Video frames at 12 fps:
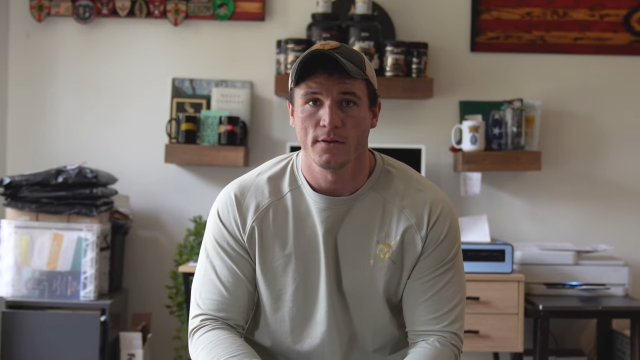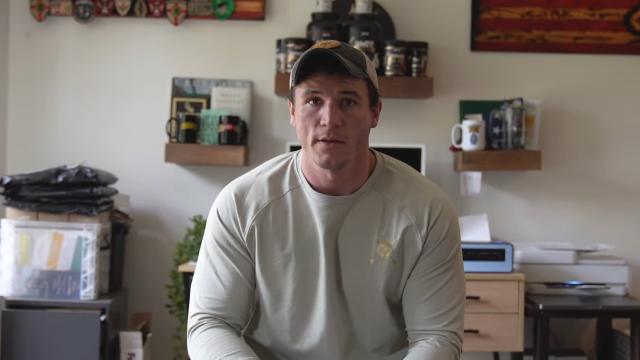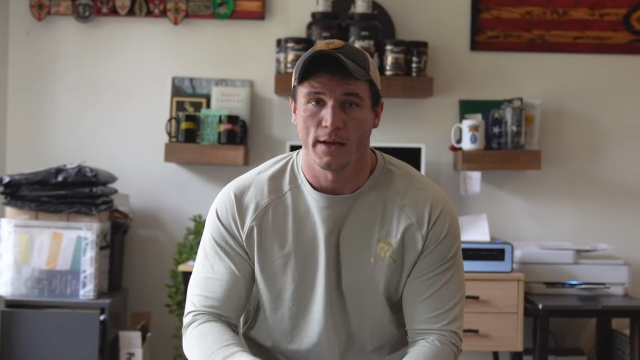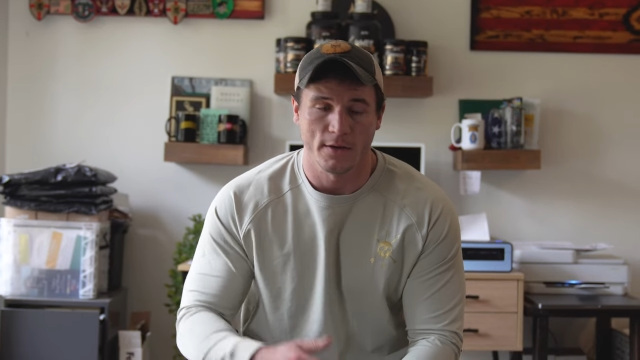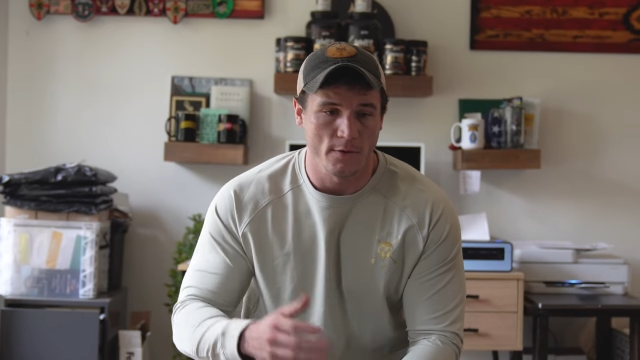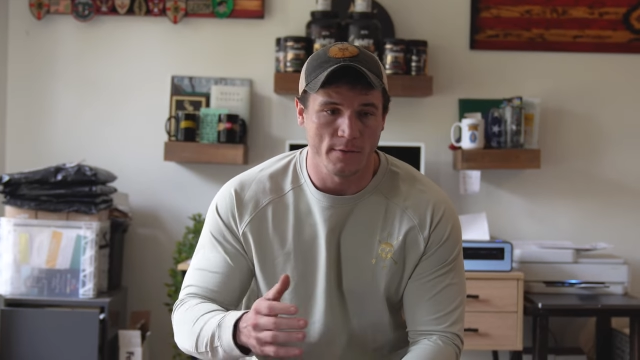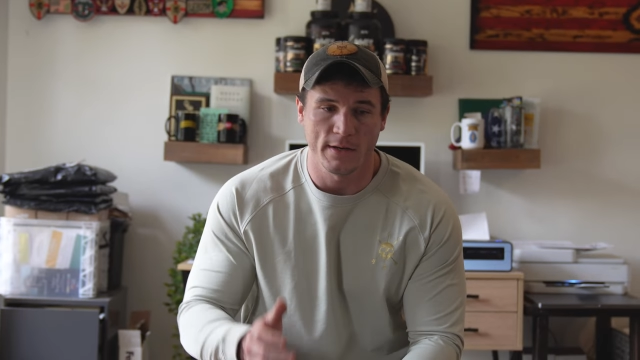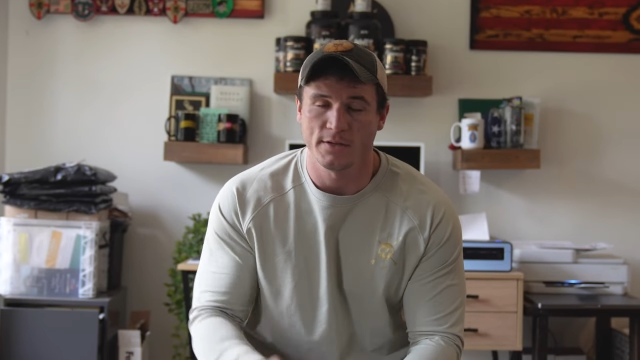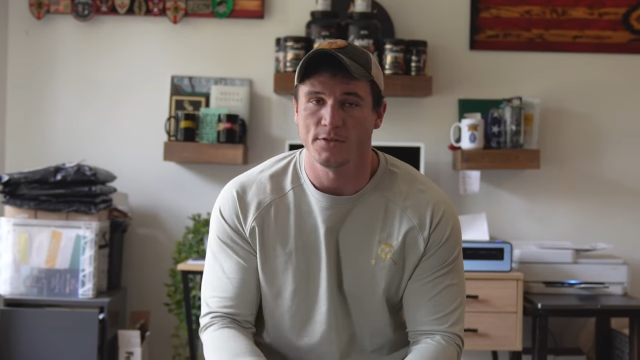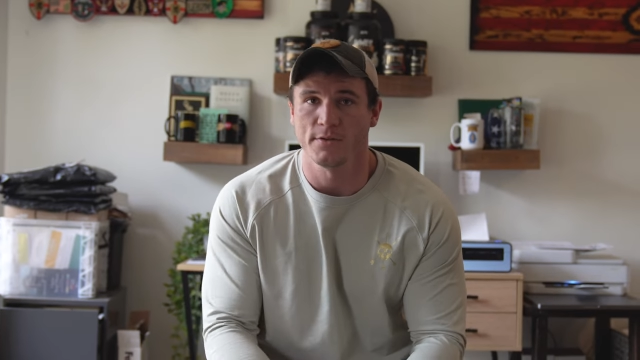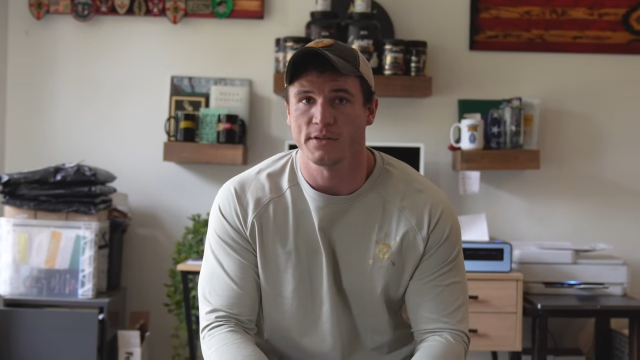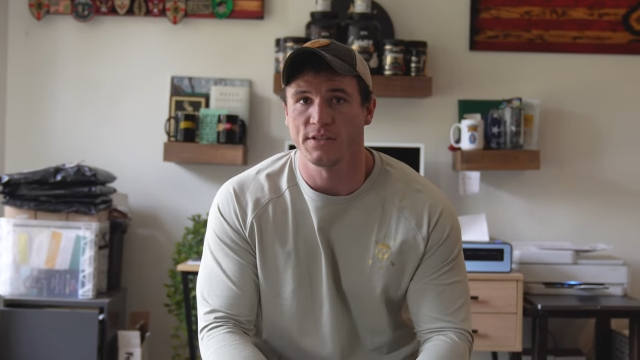Like you
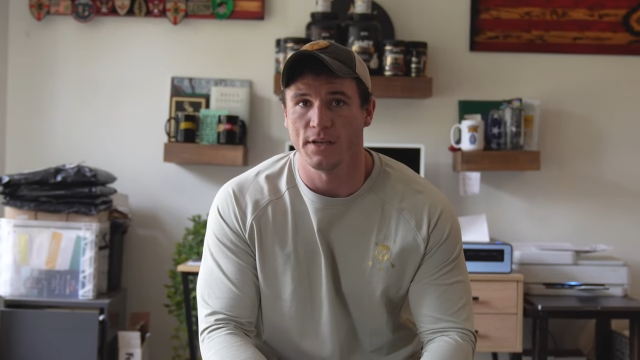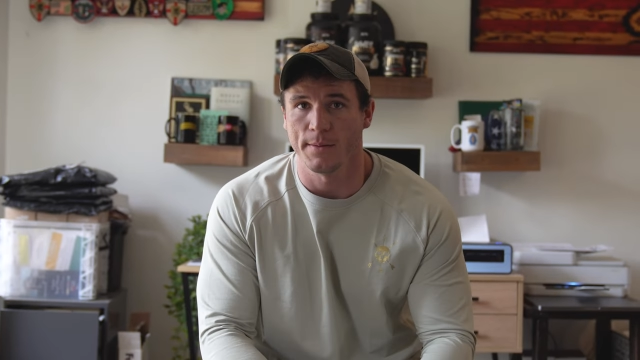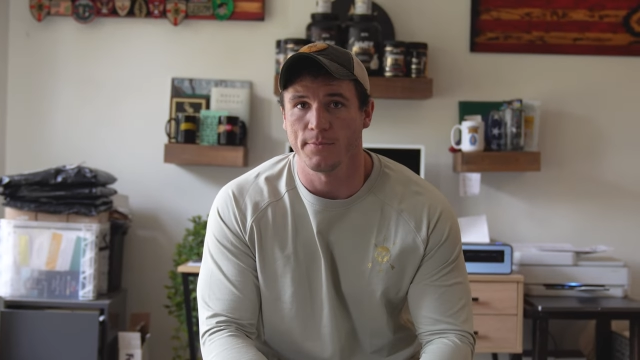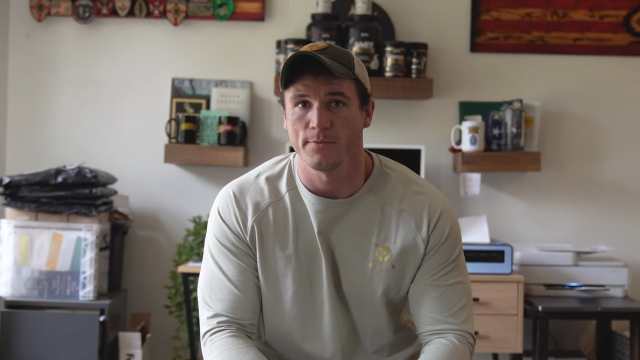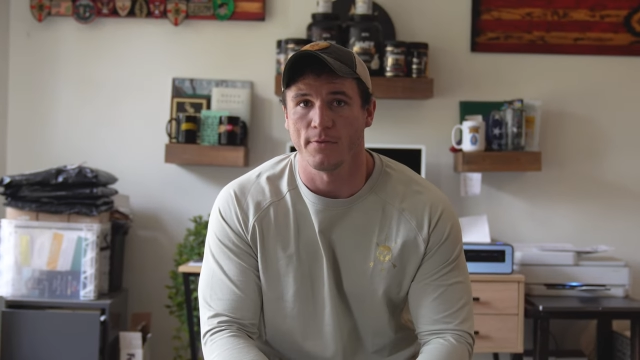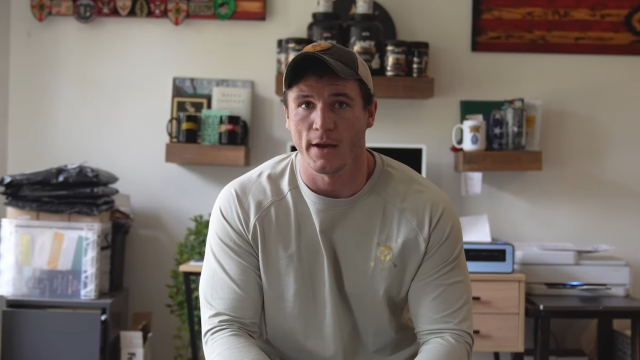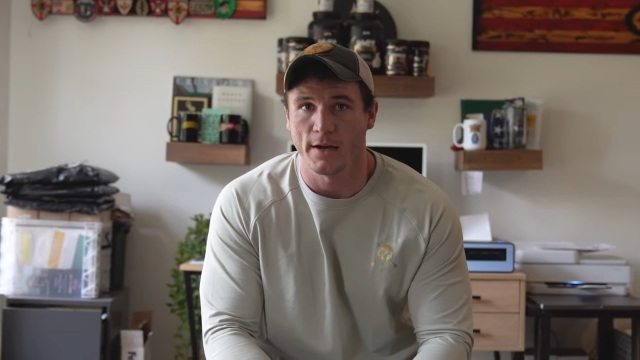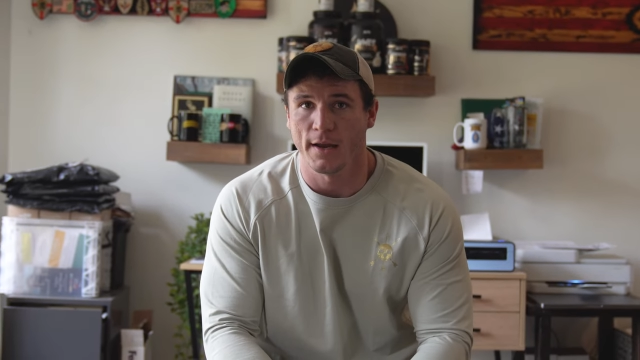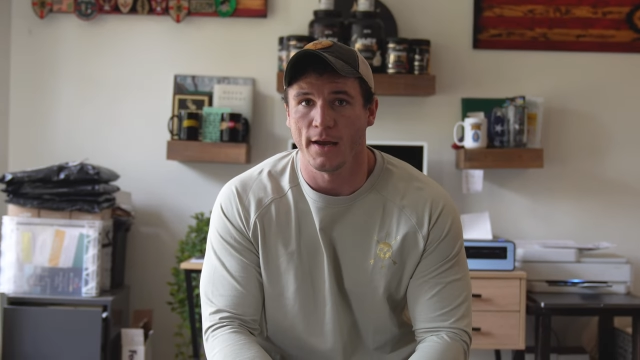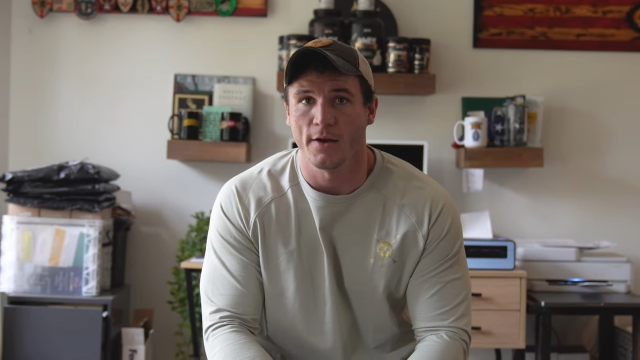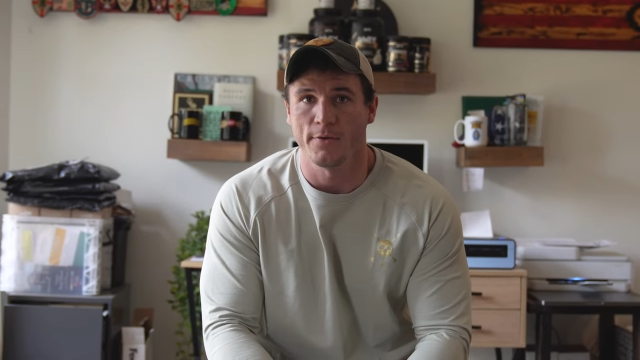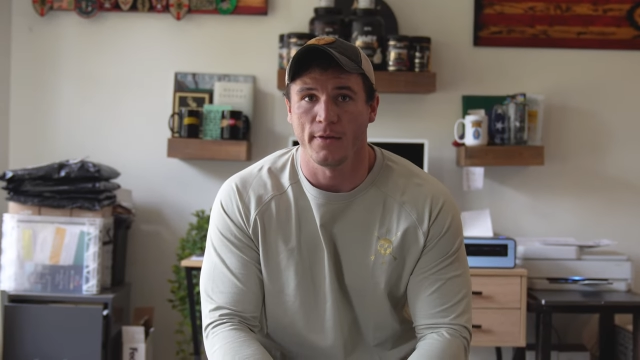need to accept right
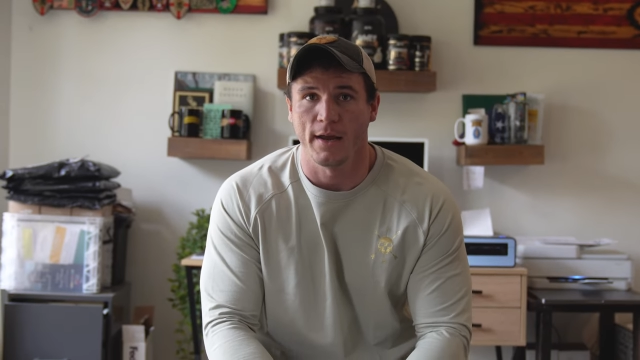now